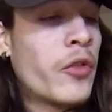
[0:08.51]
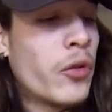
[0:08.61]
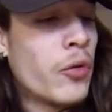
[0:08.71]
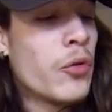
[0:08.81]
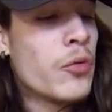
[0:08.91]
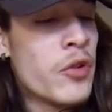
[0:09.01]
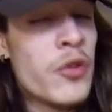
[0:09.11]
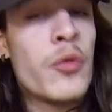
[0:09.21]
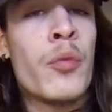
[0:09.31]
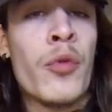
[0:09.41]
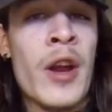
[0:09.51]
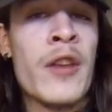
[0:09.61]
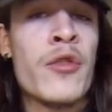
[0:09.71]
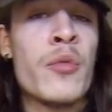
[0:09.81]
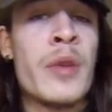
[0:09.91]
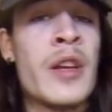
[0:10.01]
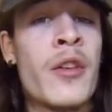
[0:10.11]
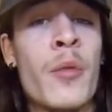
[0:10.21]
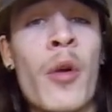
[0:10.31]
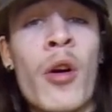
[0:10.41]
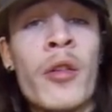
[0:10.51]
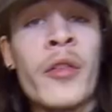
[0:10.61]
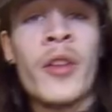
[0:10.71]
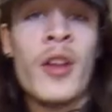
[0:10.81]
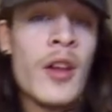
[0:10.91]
two new brand new Beaker bongs,